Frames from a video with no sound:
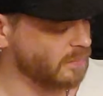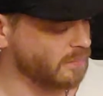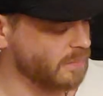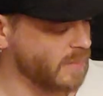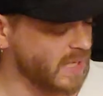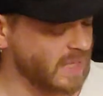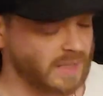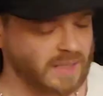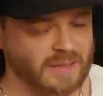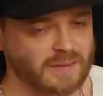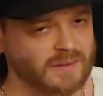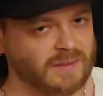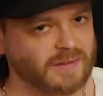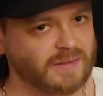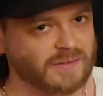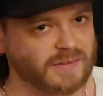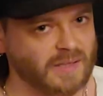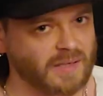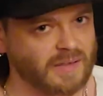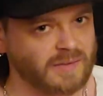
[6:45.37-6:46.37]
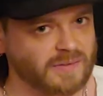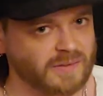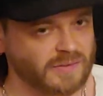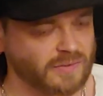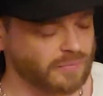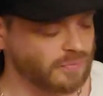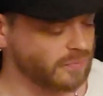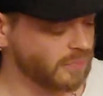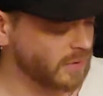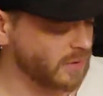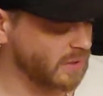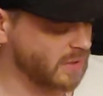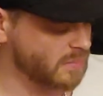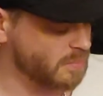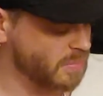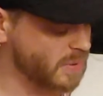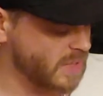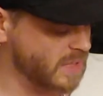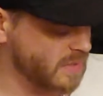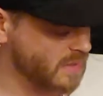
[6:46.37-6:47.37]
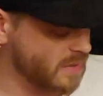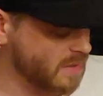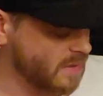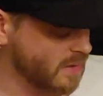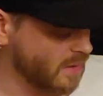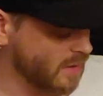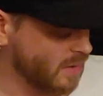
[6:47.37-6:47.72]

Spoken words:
making these skates has really been,